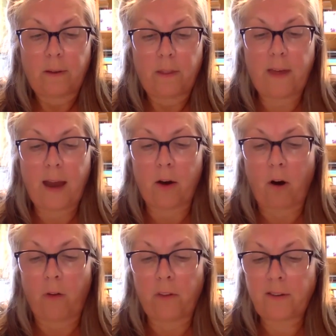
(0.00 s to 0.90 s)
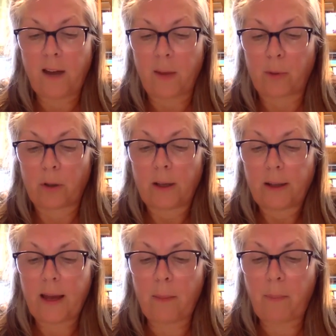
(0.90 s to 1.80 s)
There on the table
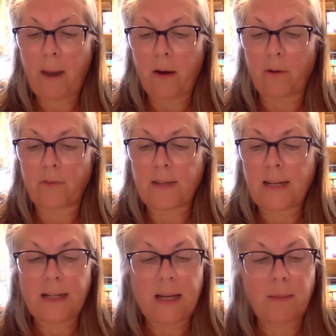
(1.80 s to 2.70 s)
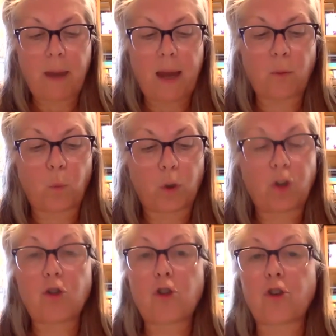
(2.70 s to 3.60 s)
lay a pair of neatly made
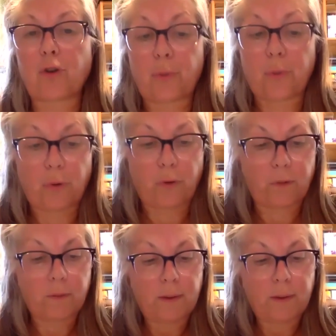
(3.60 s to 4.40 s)
wooden shoes.